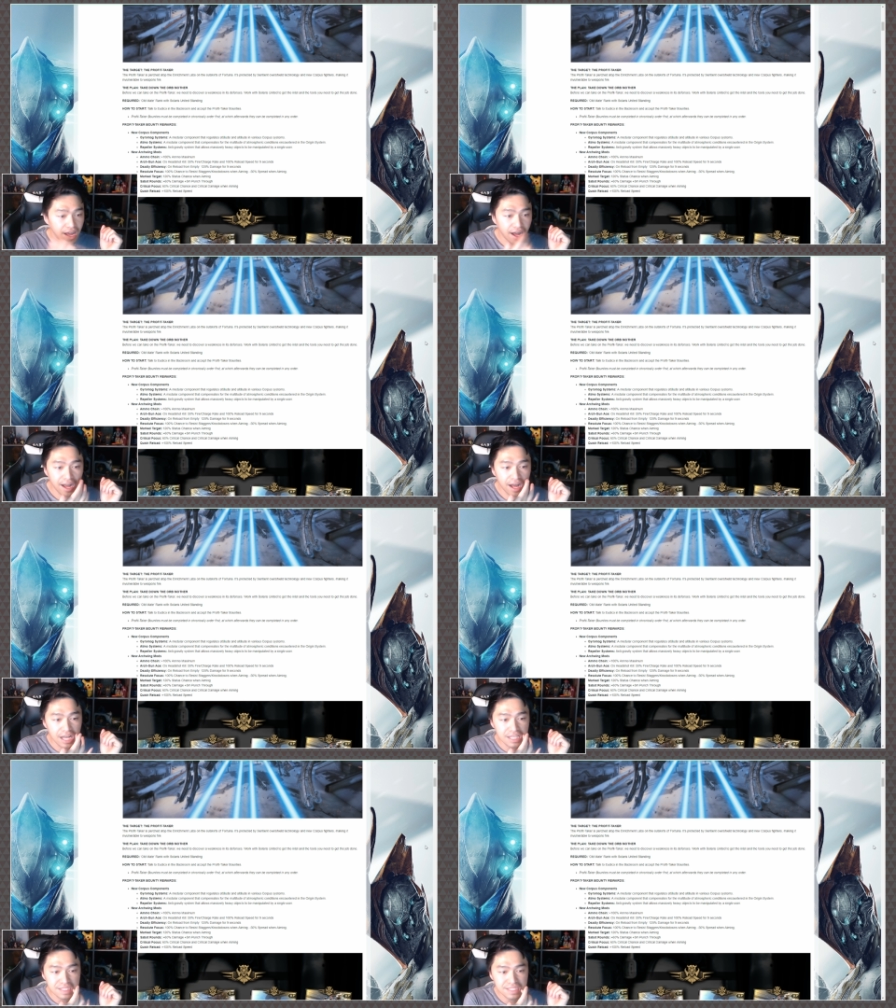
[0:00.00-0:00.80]

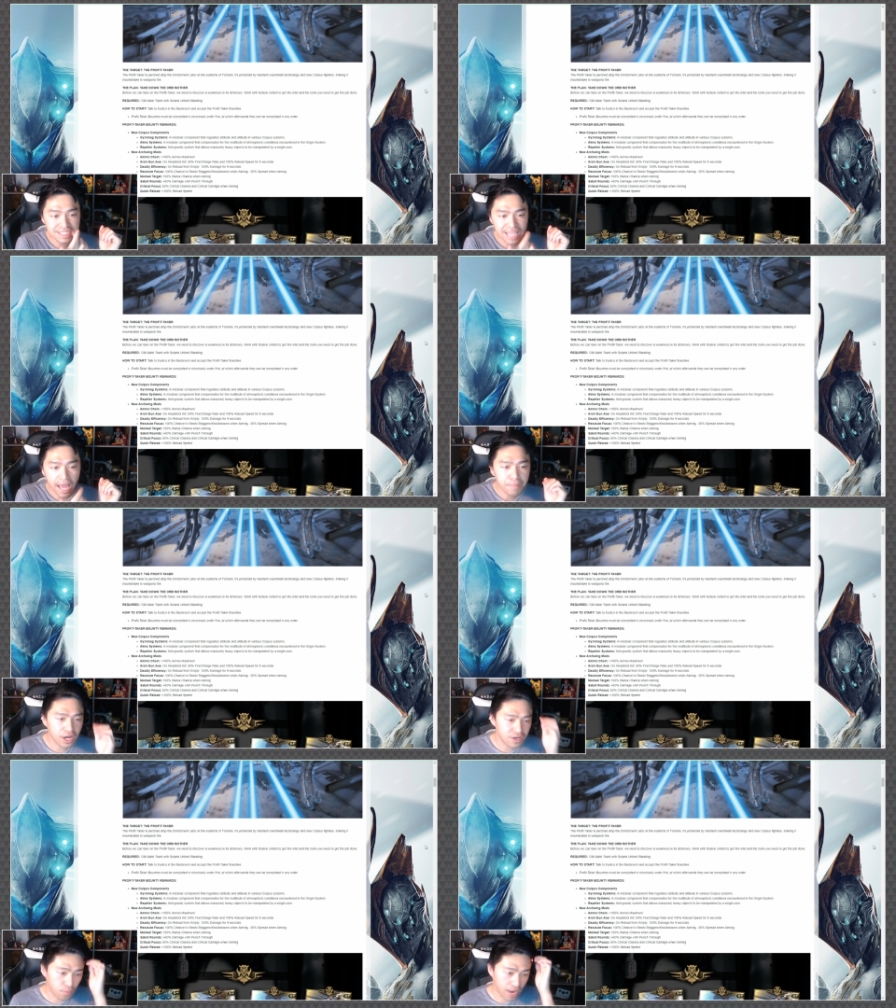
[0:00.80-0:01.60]
Uh,
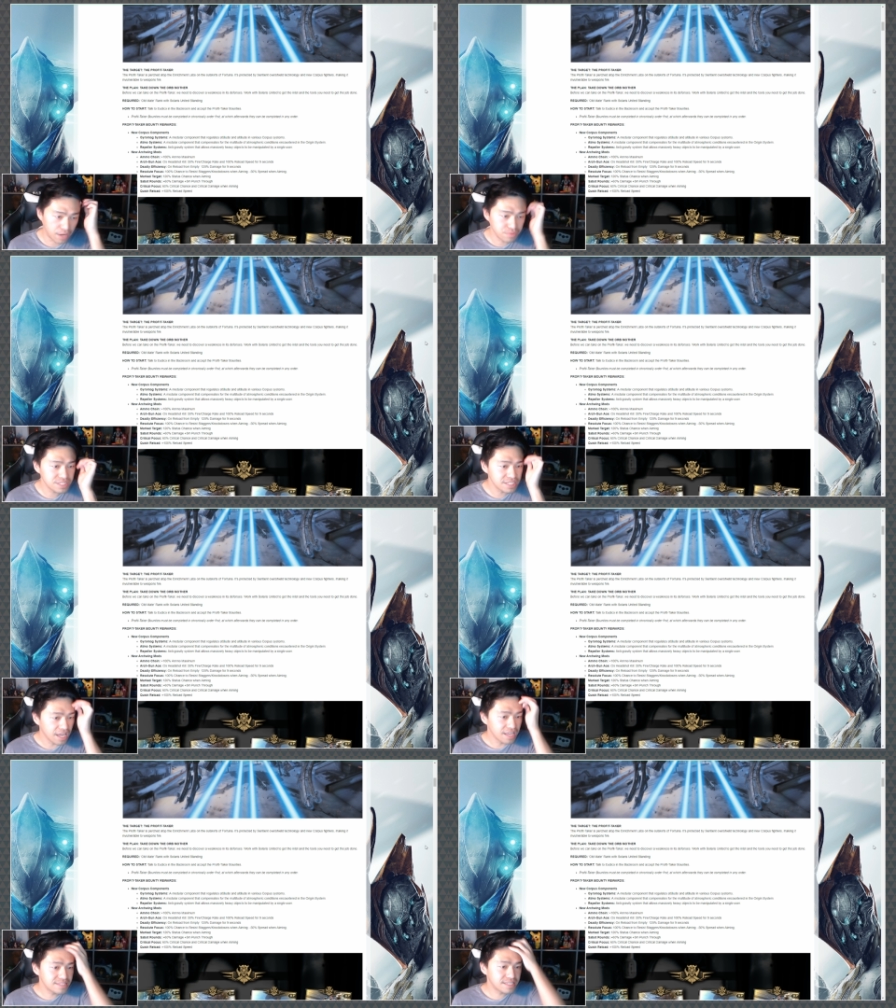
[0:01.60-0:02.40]
Sabot rounds,
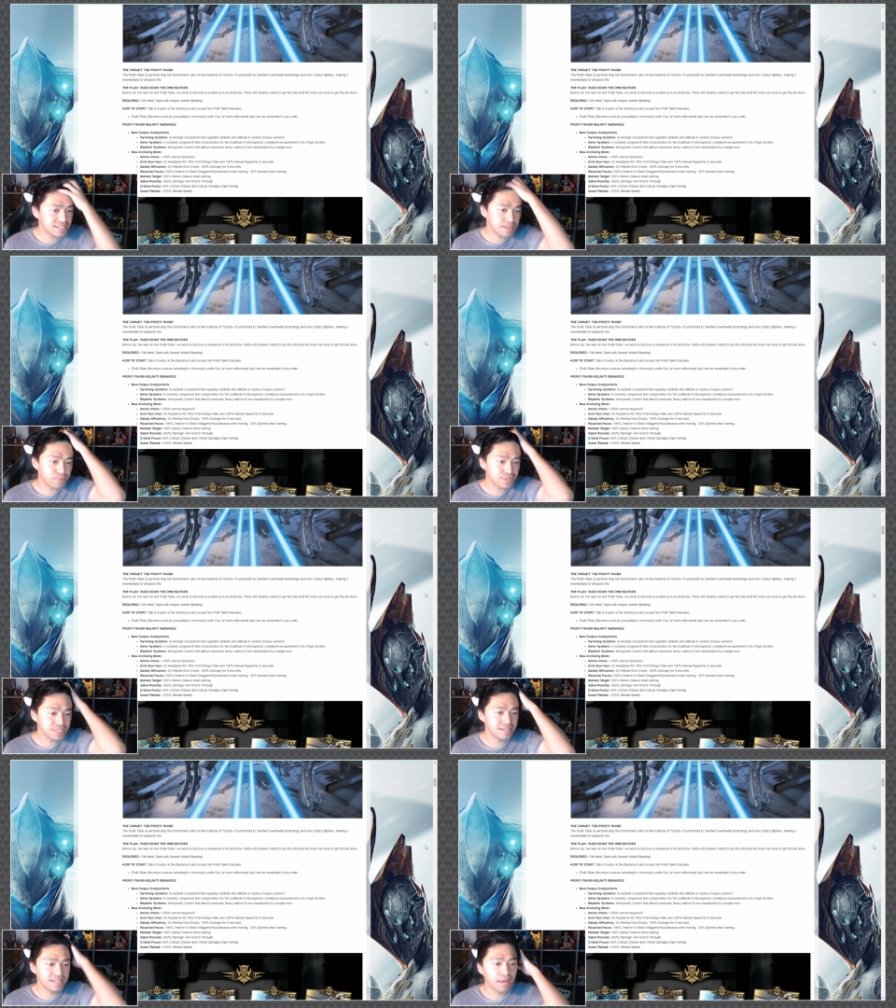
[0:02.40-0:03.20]

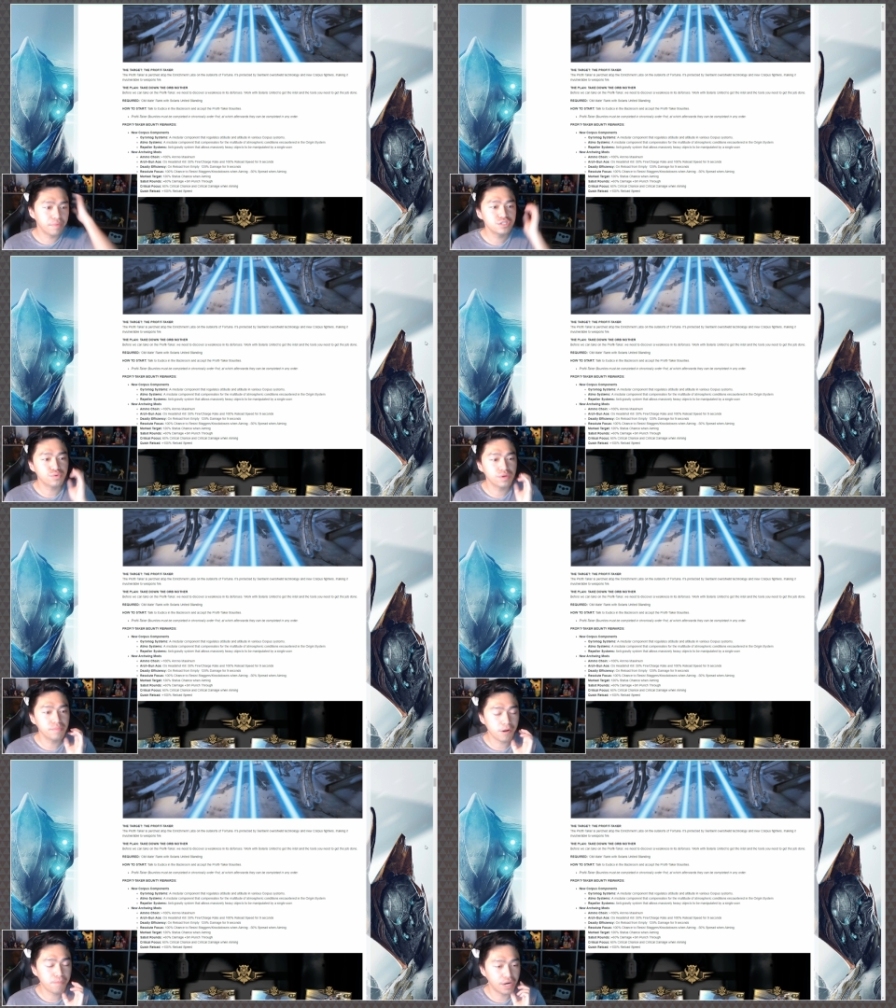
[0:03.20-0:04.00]
60% damage, 3
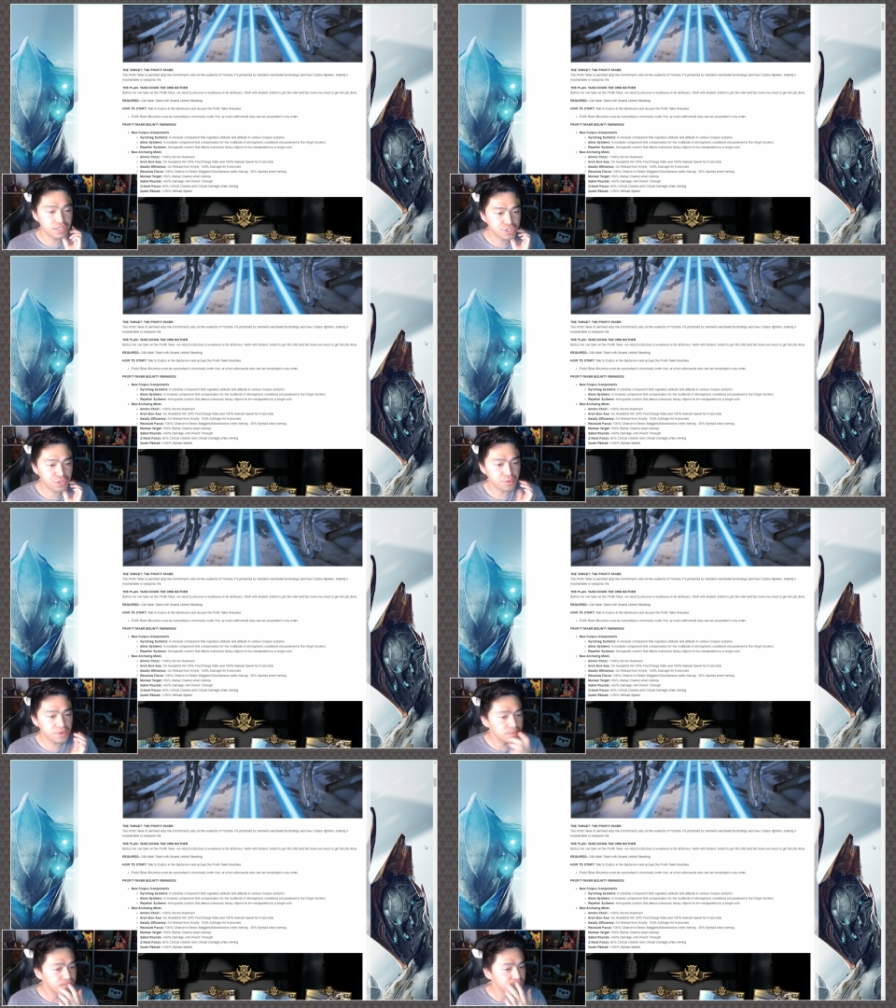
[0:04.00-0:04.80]
meter punch through.